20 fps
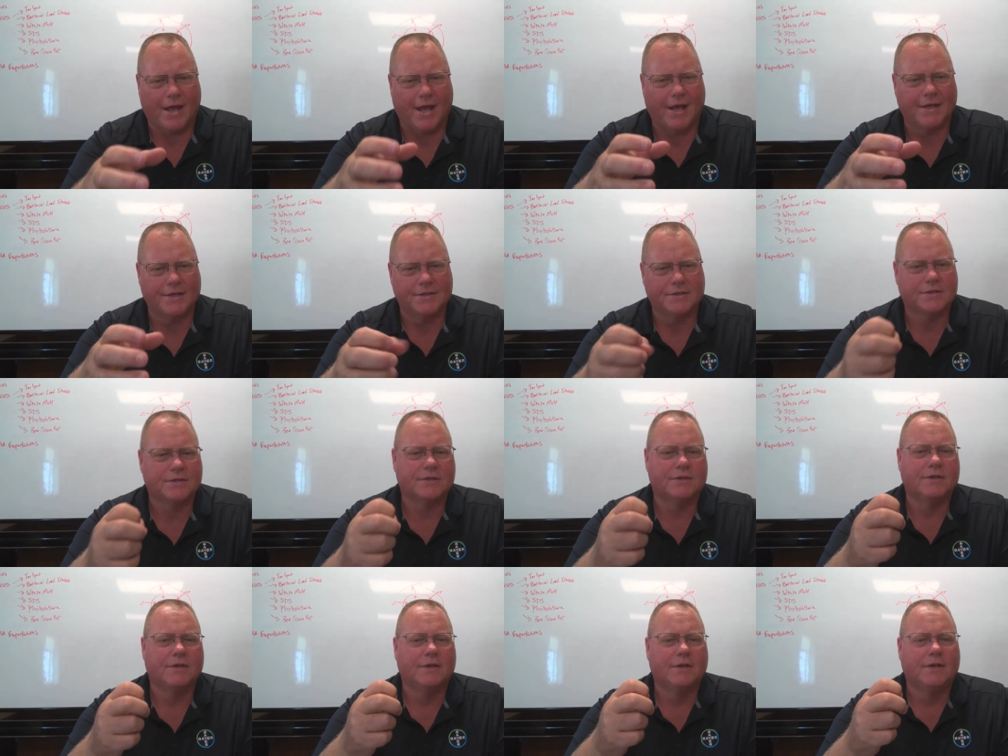
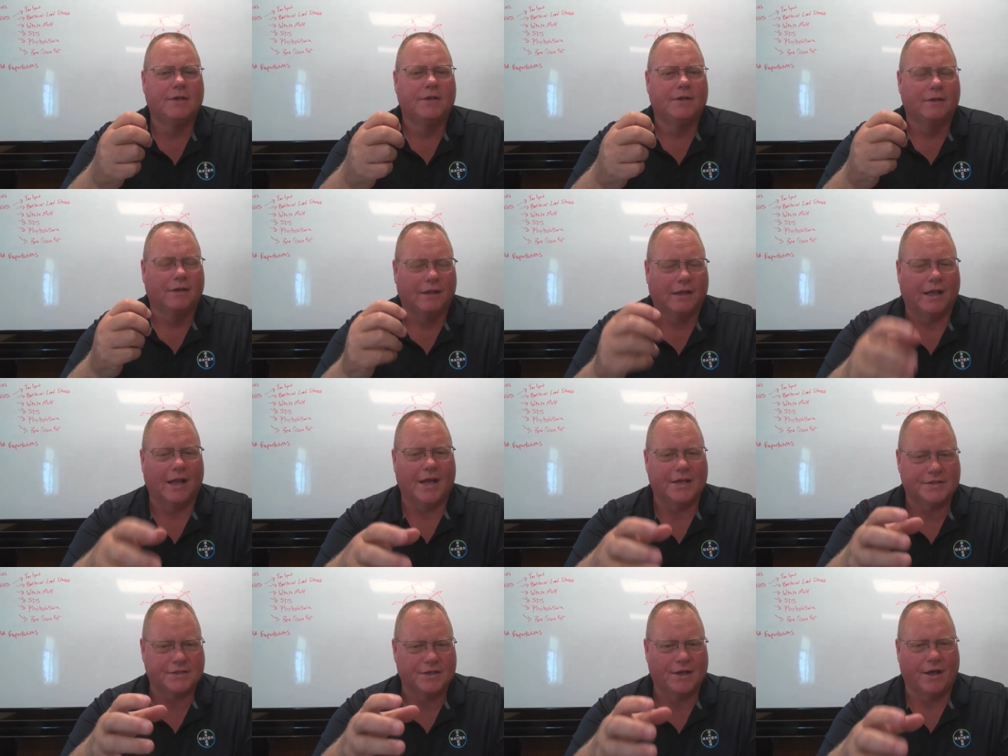has
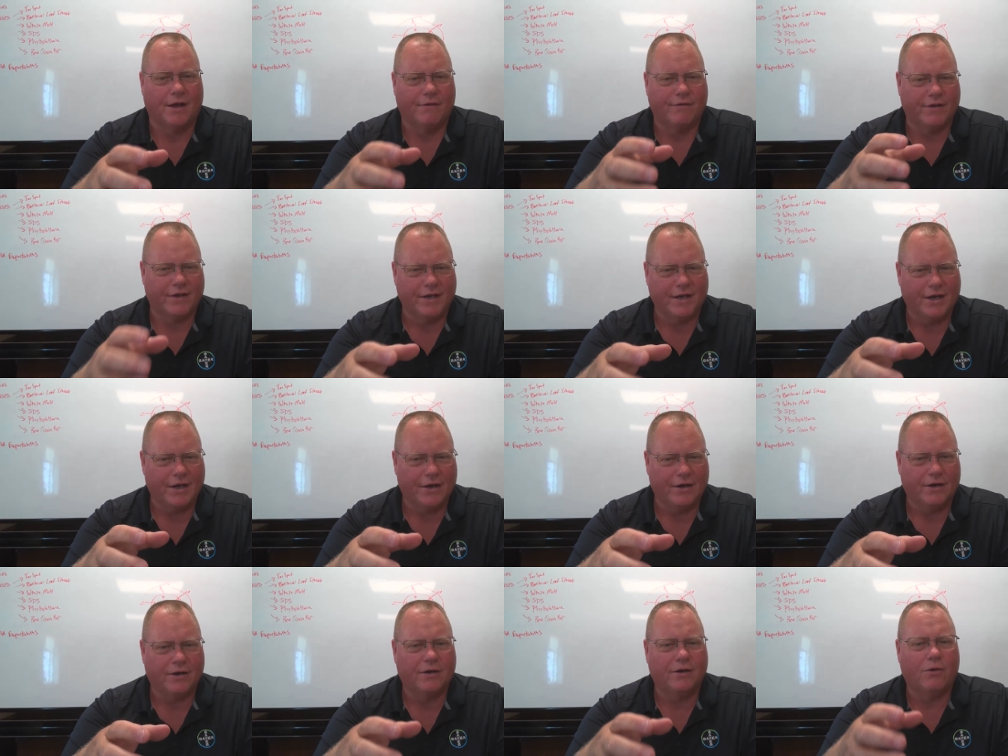less of an
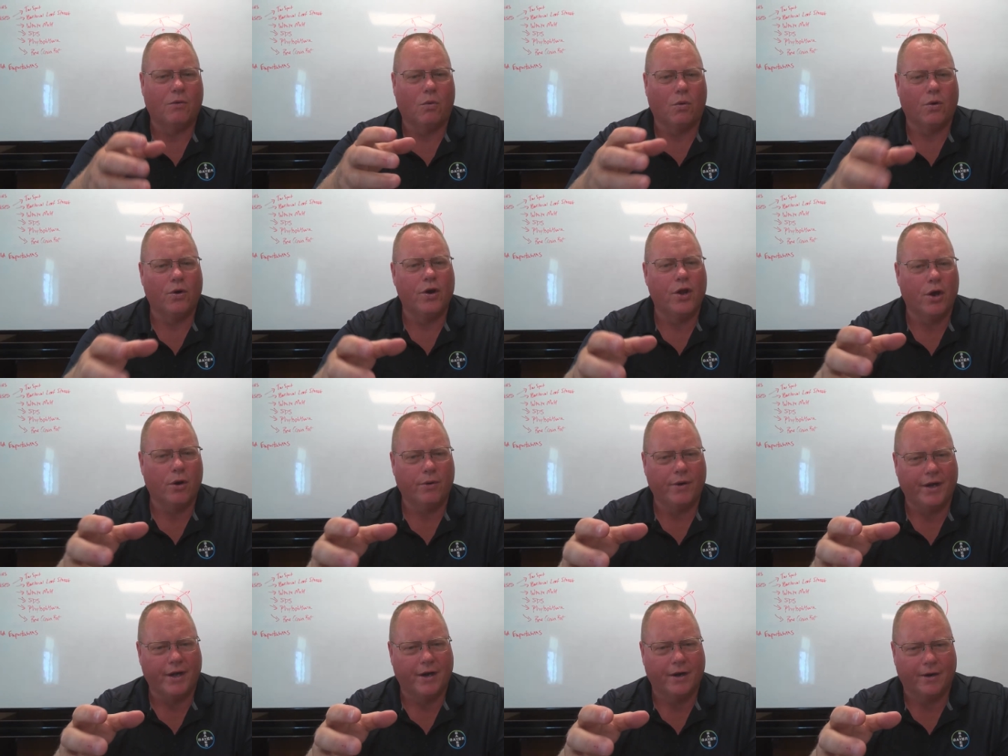ear or
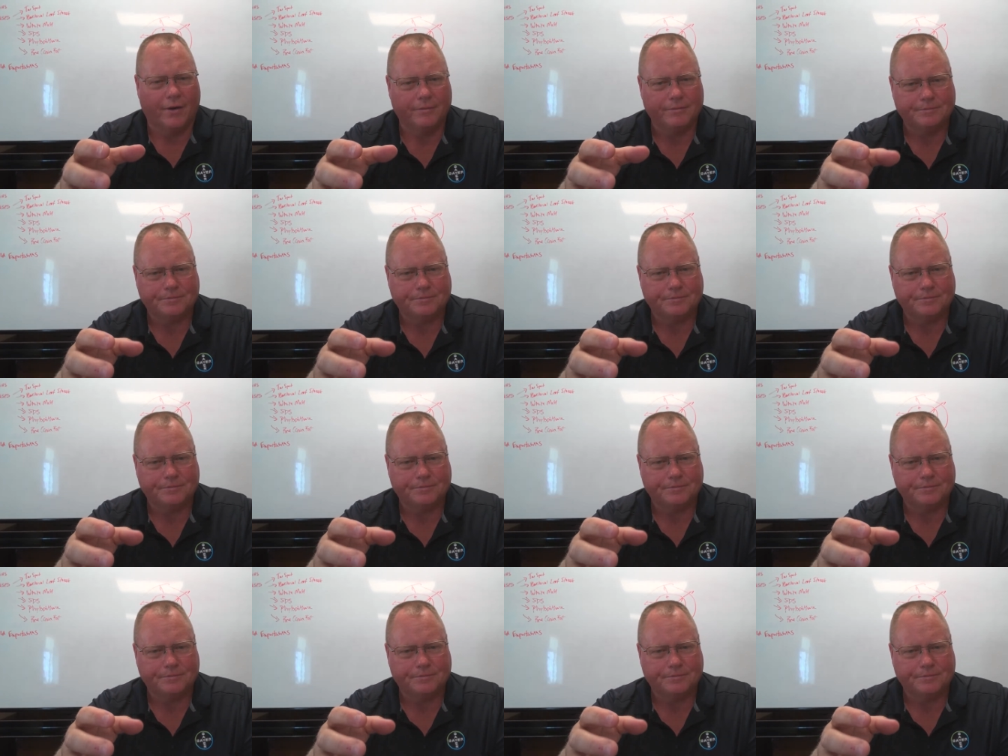no ear.